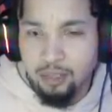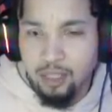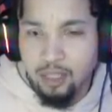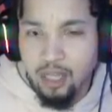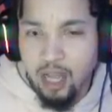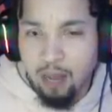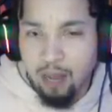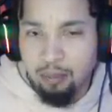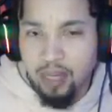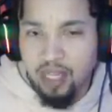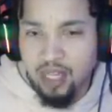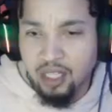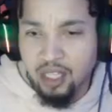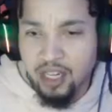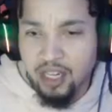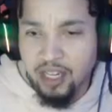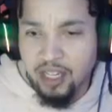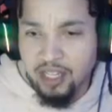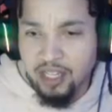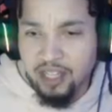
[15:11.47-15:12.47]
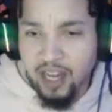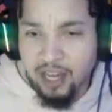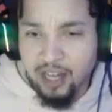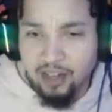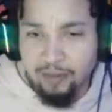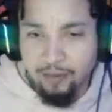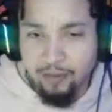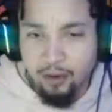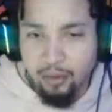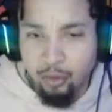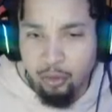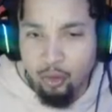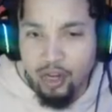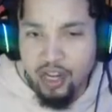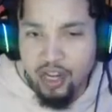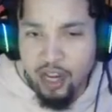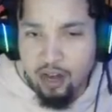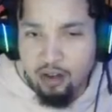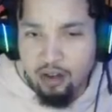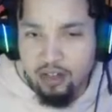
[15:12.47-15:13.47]
I've been lead detective for three
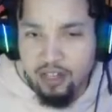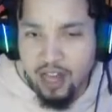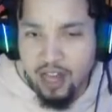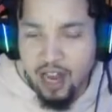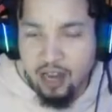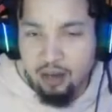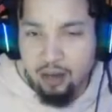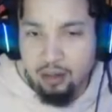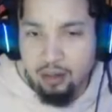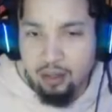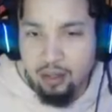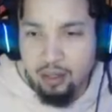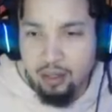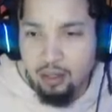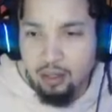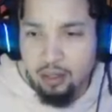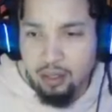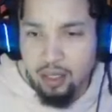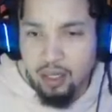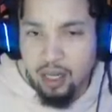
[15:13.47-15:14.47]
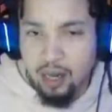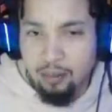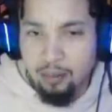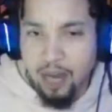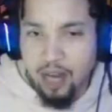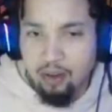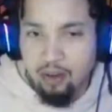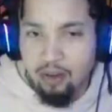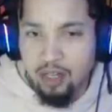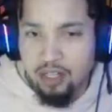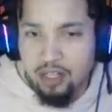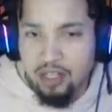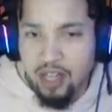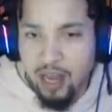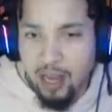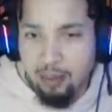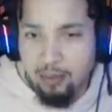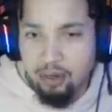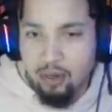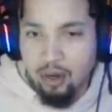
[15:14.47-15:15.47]
years now. And I'm not going to
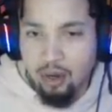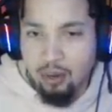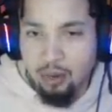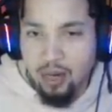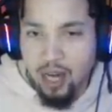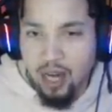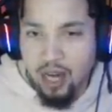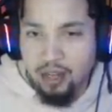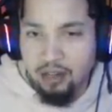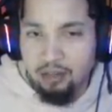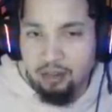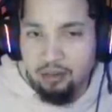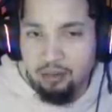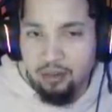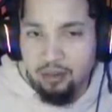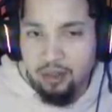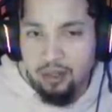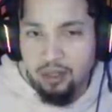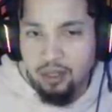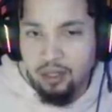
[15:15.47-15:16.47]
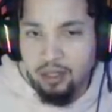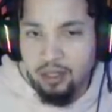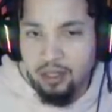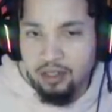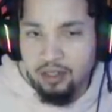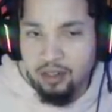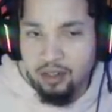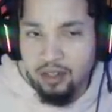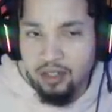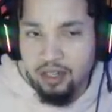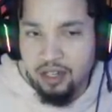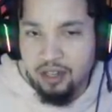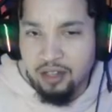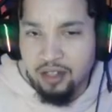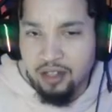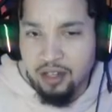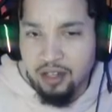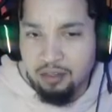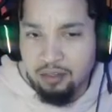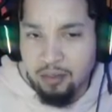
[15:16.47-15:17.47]
stop doing what I do. These are the jail
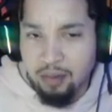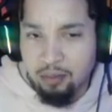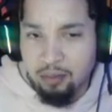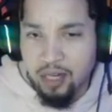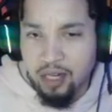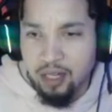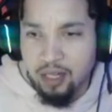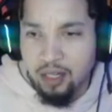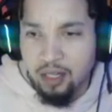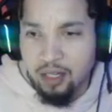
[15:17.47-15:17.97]
cells, my buddy.